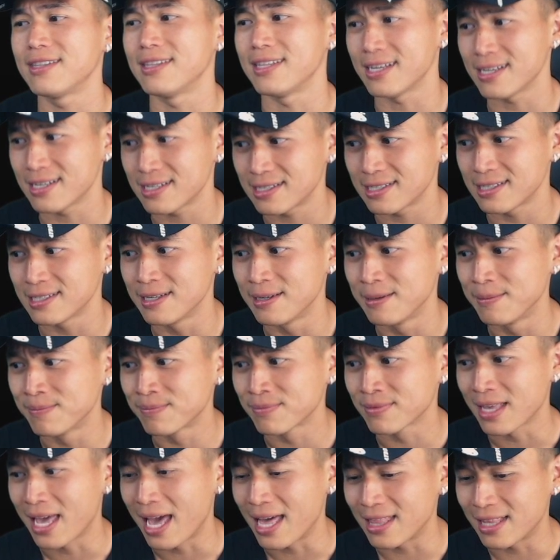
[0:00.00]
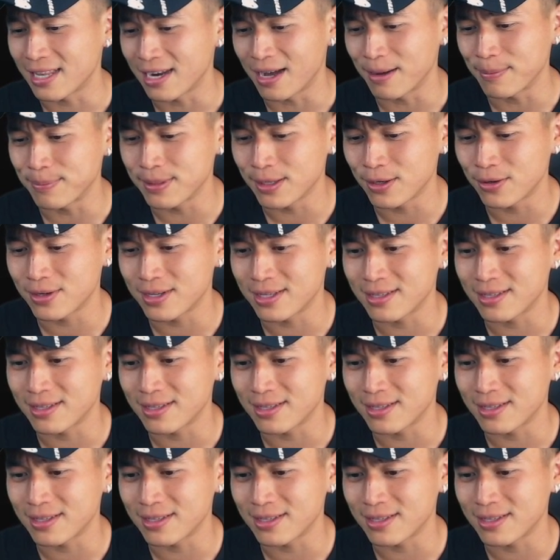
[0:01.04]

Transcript: this and then upload